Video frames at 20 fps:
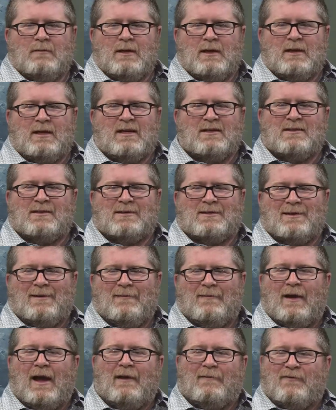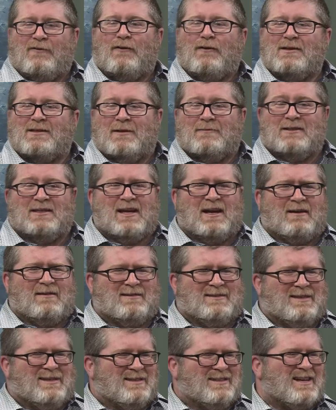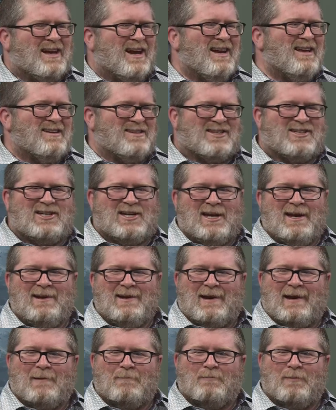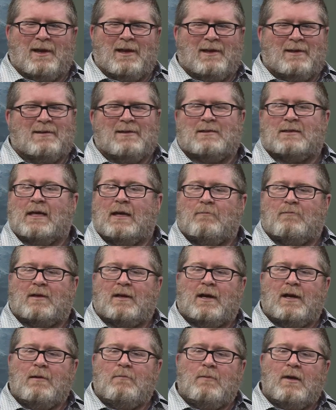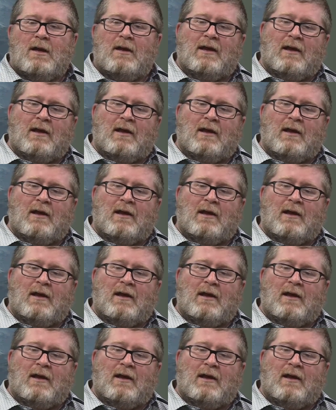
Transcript: That's, at first I was like, it's kind of cheating, but at the same time,